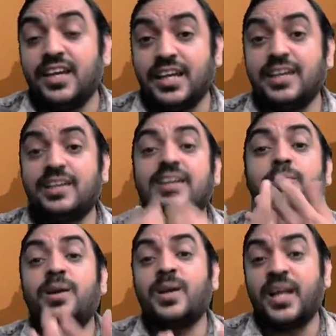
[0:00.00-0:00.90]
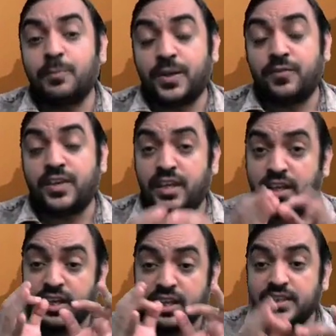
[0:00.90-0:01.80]
incremental
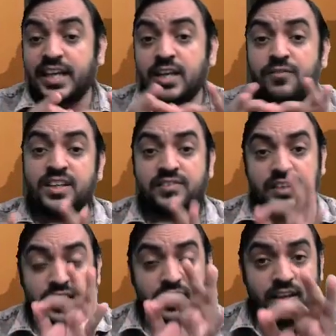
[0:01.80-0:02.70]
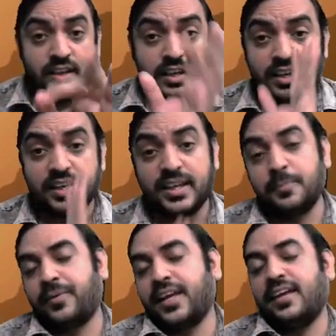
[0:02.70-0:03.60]
NPV, then we say
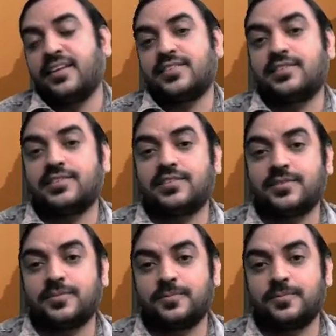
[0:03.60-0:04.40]
replace.